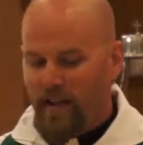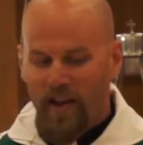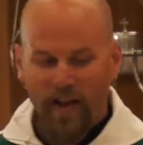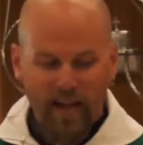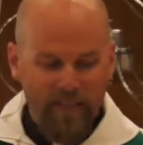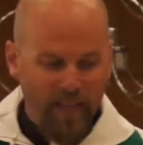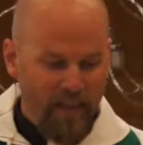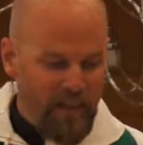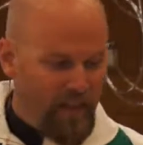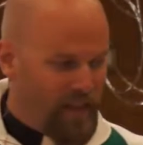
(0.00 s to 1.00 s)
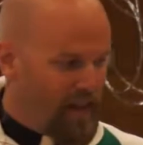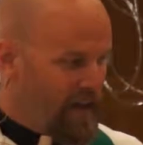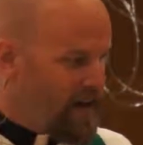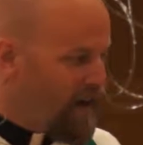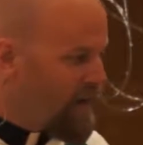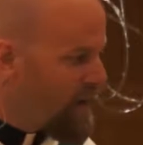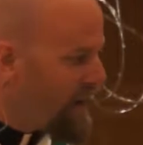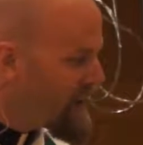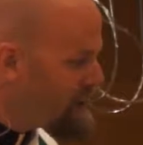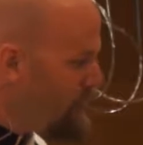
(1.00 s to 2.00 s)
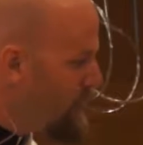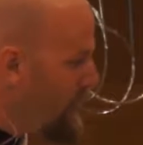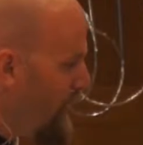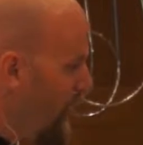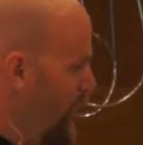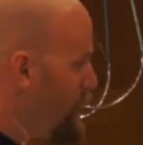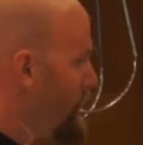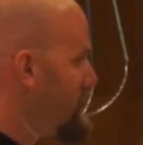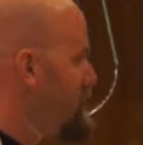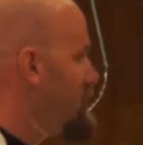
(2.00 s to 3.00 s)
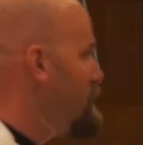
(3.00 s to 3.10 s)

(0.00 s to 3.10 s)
Now, I think that our gospel will help us to